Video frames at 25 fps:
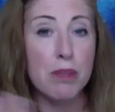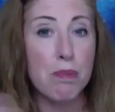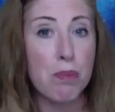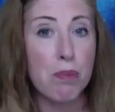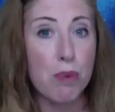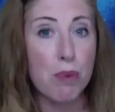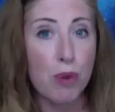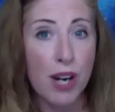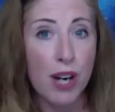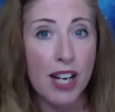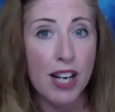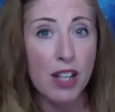
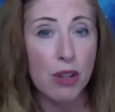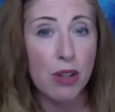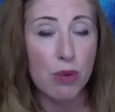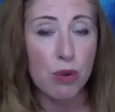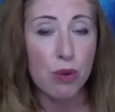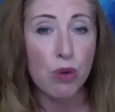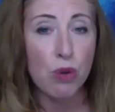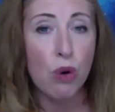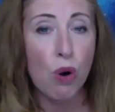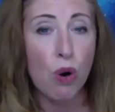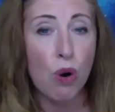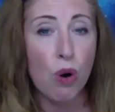break
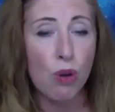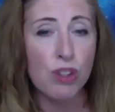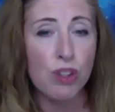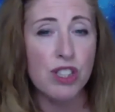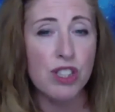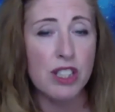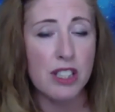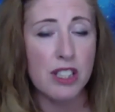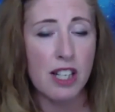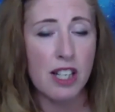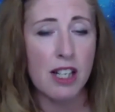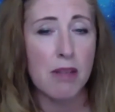through old
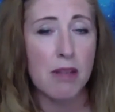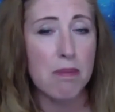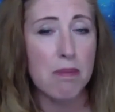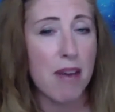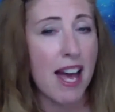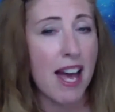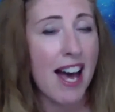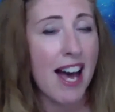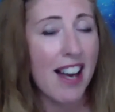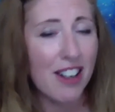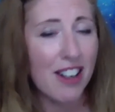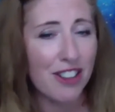stuck
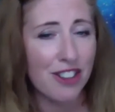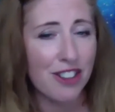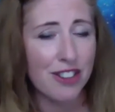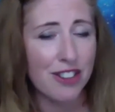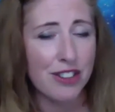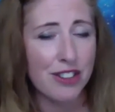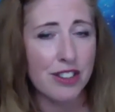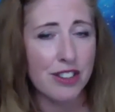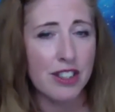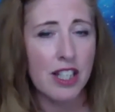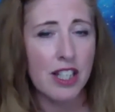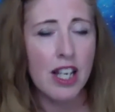
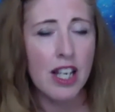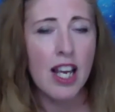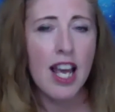patterns,